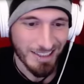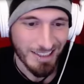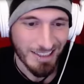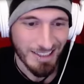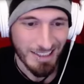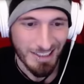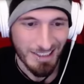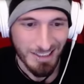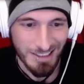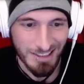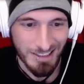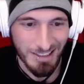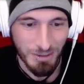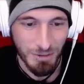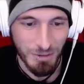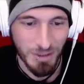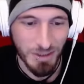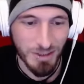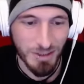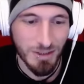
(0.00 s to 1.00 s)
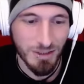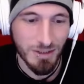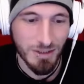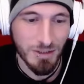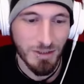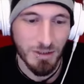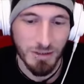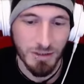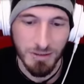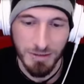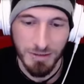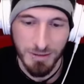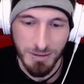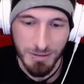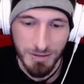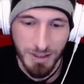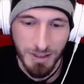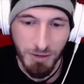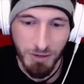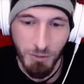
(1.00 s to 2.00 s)
So, ugh.
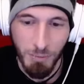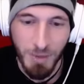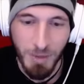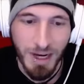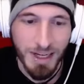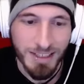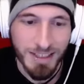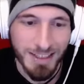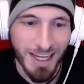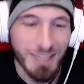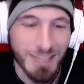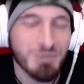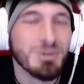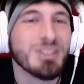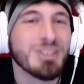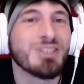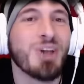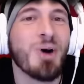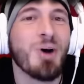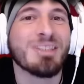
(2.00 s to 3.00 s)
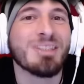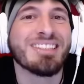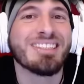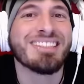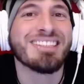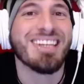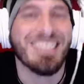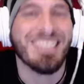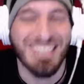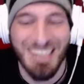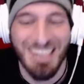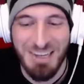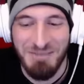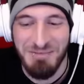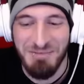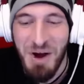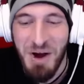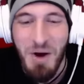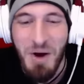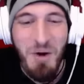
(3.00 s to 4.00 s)
Never mind, as we don't stun him.
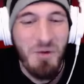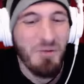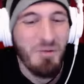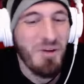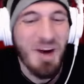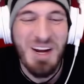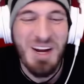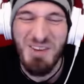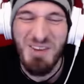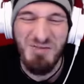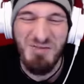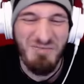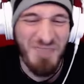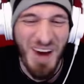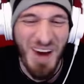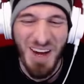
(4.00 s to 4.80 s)
What a better